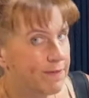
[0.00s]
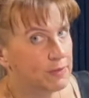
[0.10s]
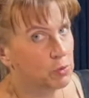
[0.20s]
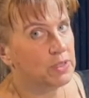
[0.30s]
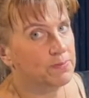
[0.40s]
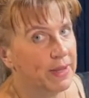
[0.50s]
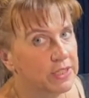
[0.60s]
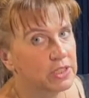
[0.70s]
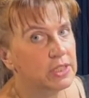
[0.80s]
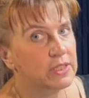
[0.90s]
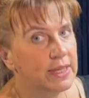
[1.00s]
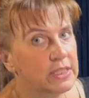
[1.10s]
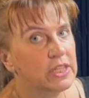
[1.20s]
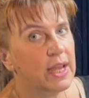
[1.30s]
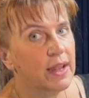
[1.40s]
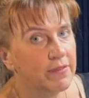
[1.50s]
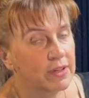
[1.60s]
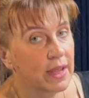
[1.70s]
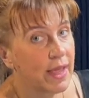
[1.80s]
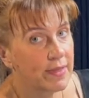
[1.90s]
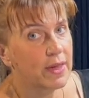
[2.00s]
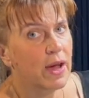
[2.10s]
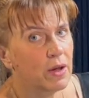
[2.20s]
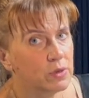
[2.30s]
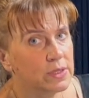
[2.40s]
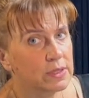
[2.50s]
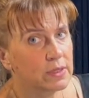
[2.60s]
it was painted in 1911. The house